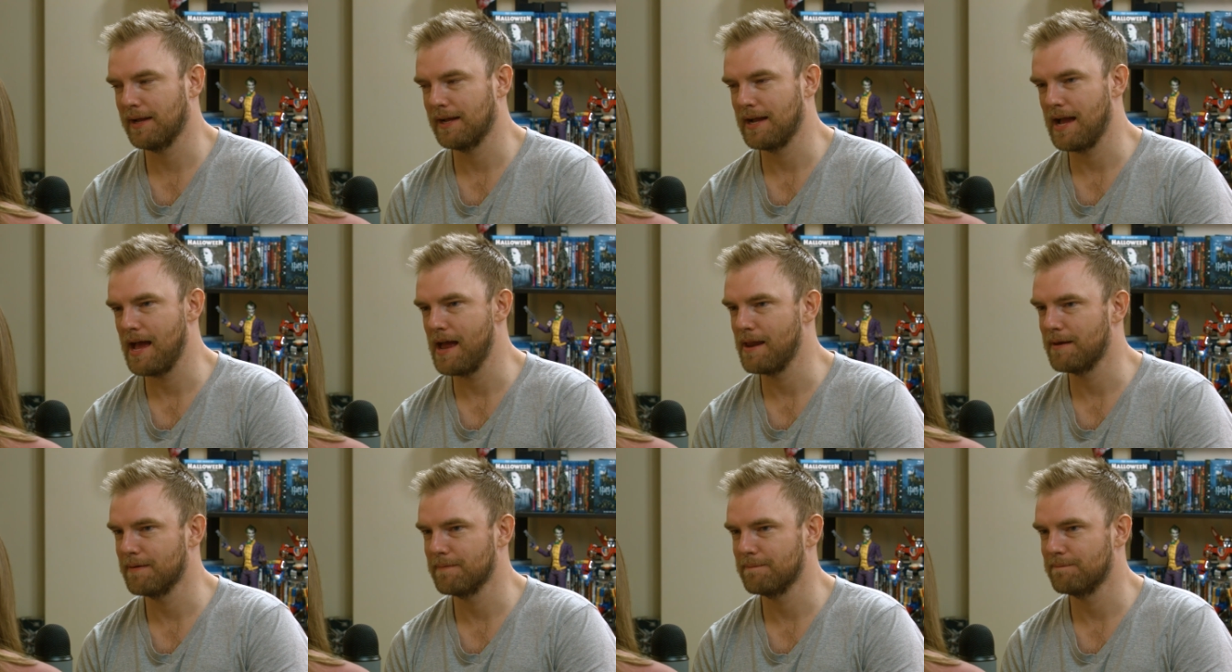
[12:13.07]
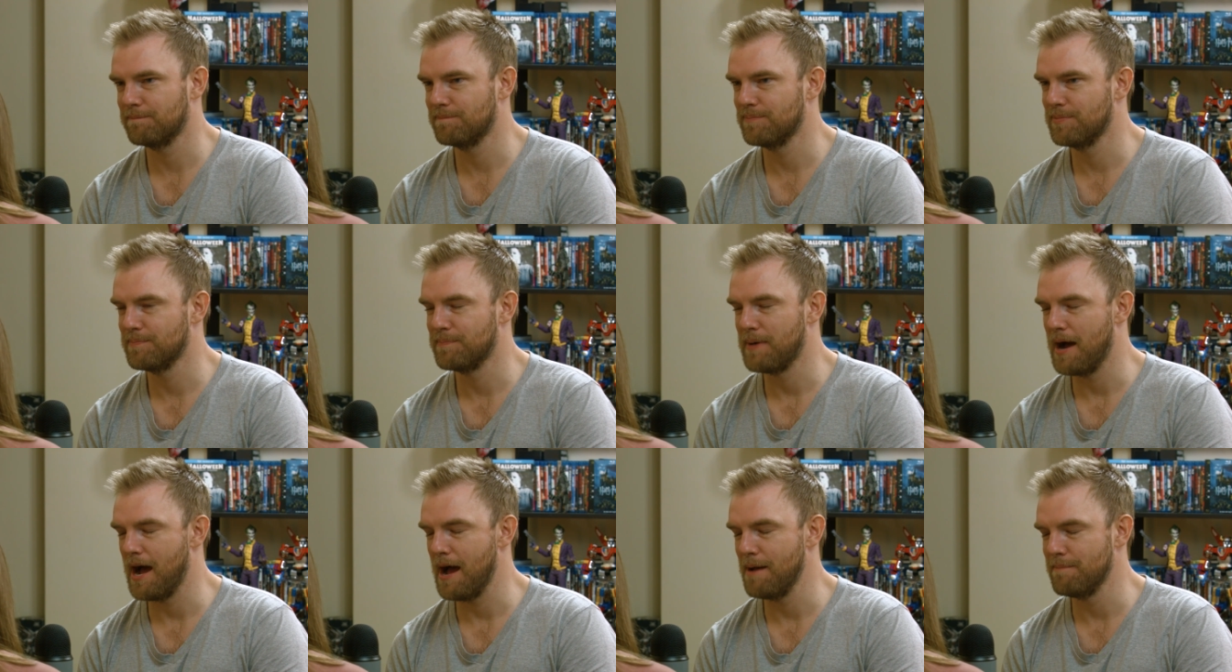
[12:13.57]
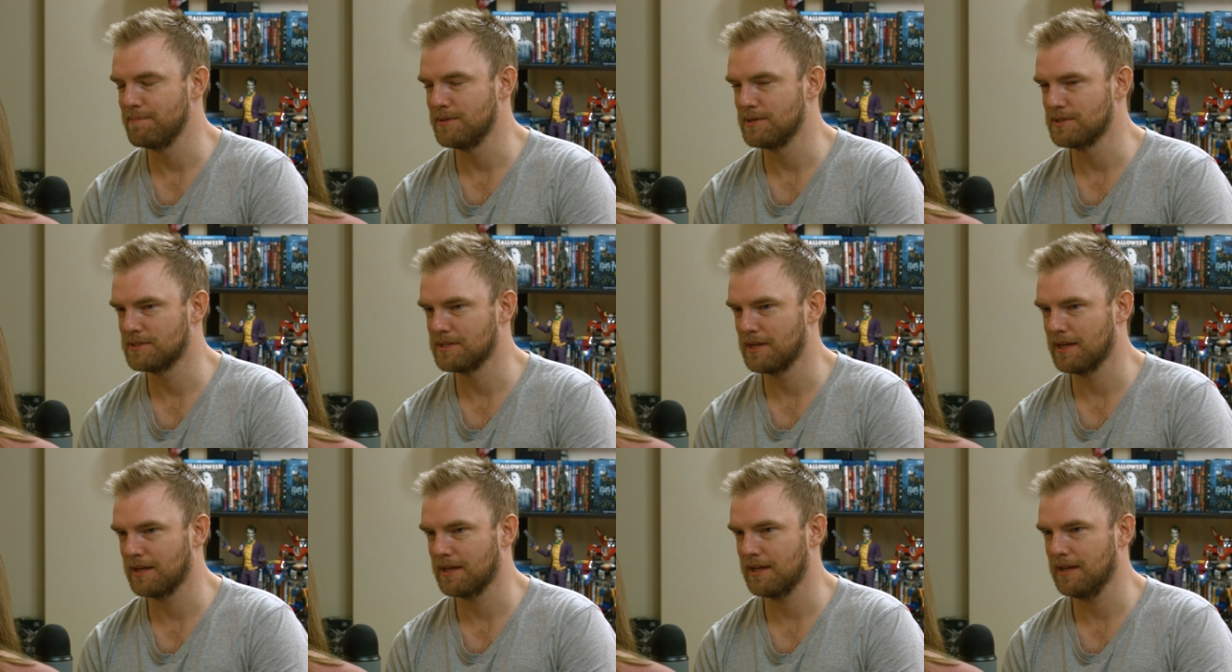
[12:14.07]
big on pop
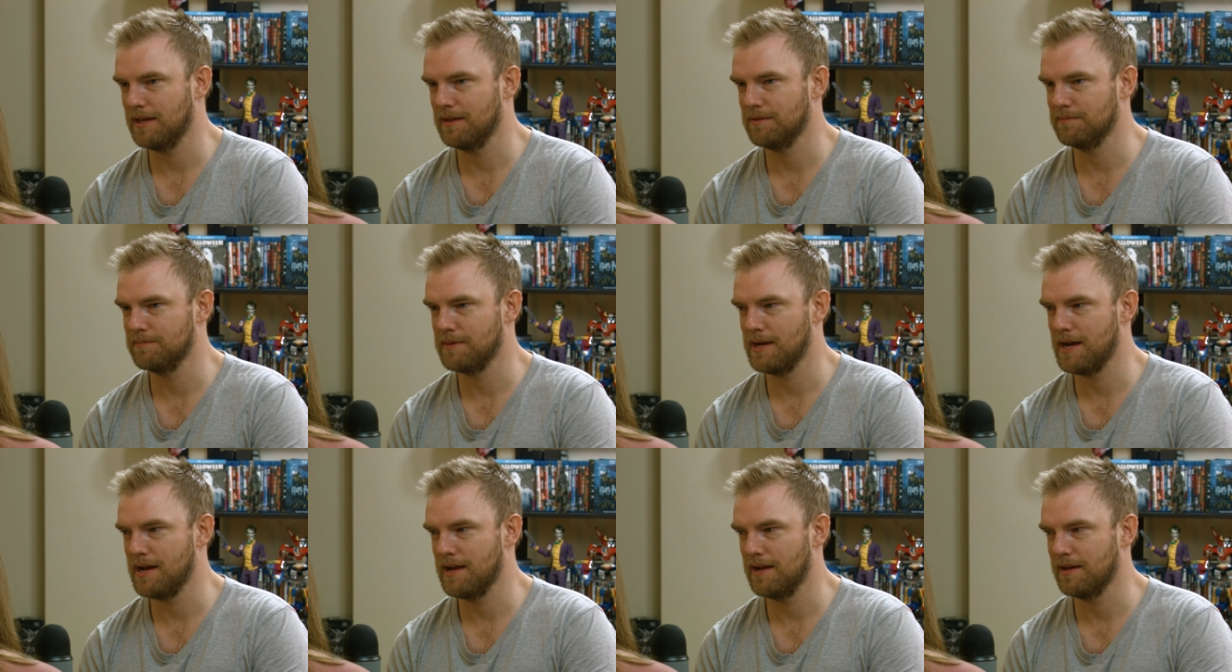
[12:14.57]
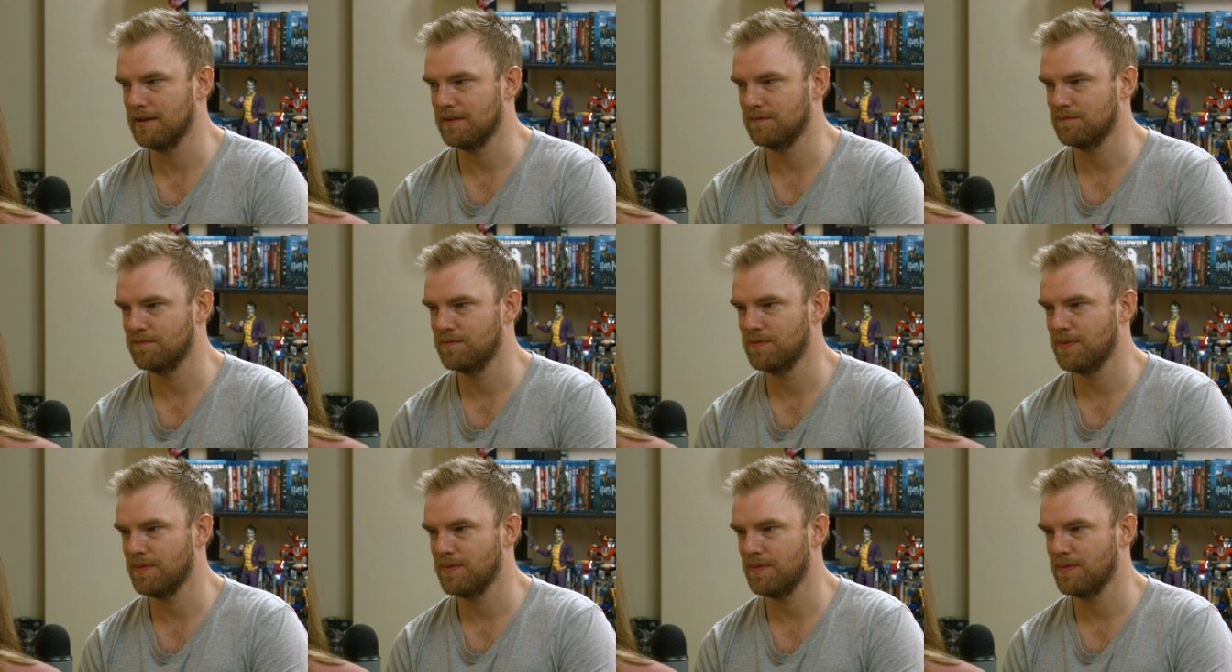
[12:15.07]
music in my